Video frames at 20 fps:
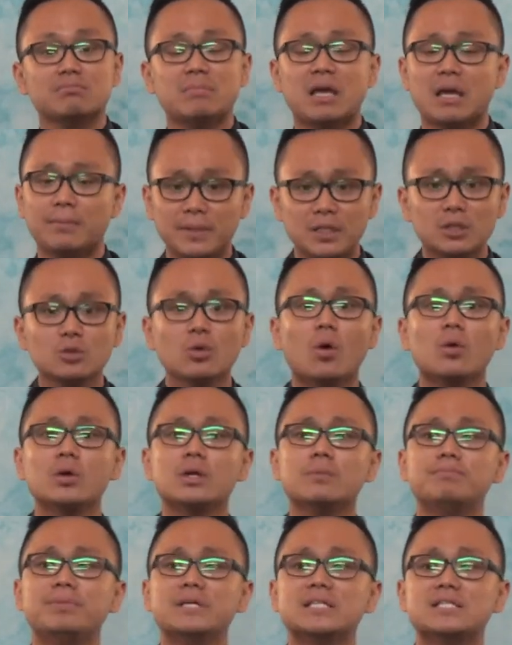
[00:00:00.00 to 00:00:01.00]
Maybe you own a
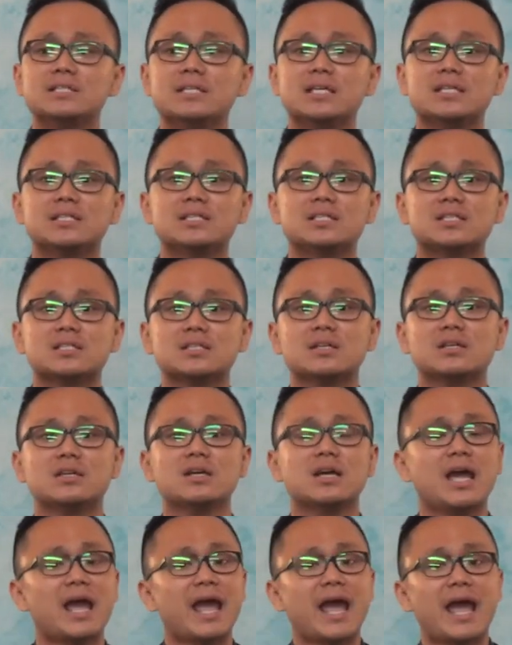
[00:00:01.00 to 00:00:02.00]
business
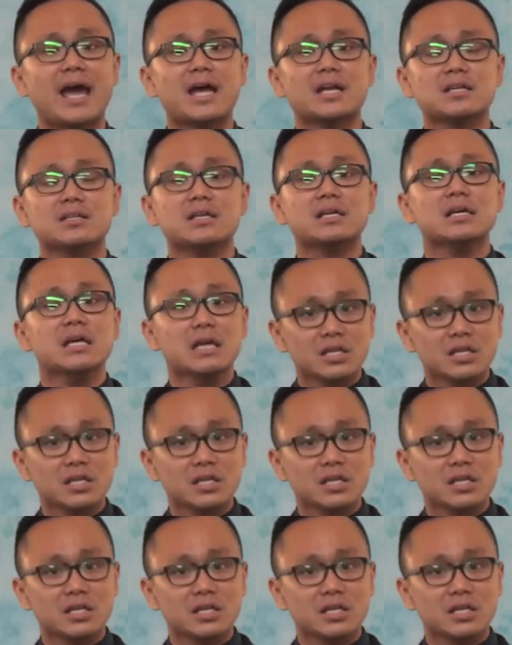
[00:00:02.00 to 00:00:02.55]
and